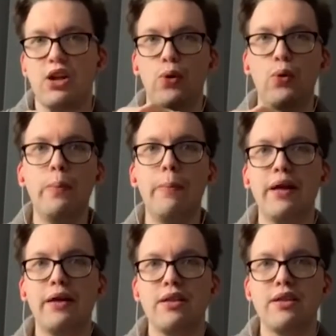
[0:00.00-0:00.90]
Laul, but
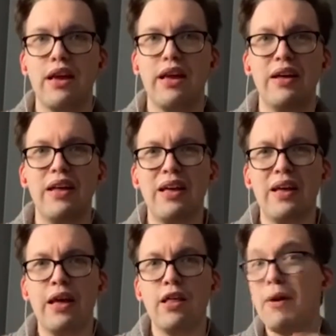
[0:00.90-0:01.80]
uh,
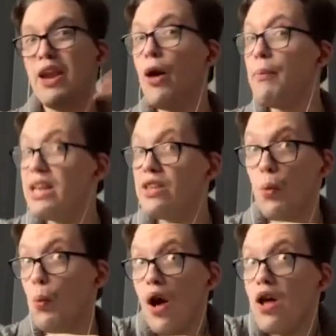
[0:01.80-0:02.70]
it's by no means the
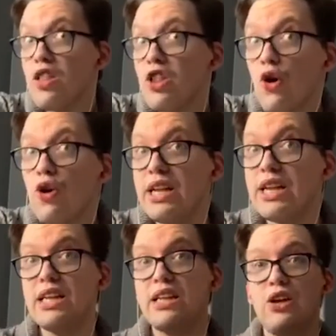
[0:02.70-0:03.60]
worst song in
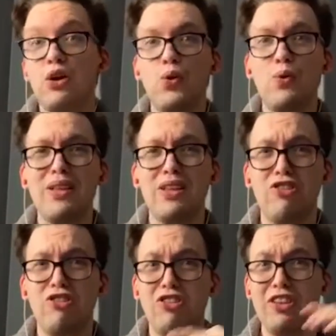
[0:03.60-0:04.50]
Eesti Laul. It's
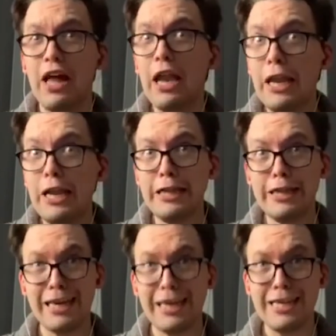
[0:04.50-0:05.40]
just a little
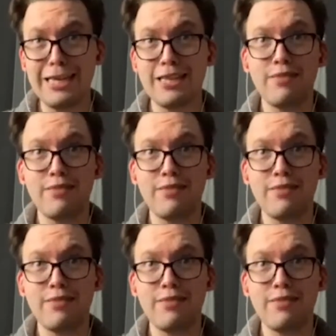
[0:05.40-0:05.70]
dated.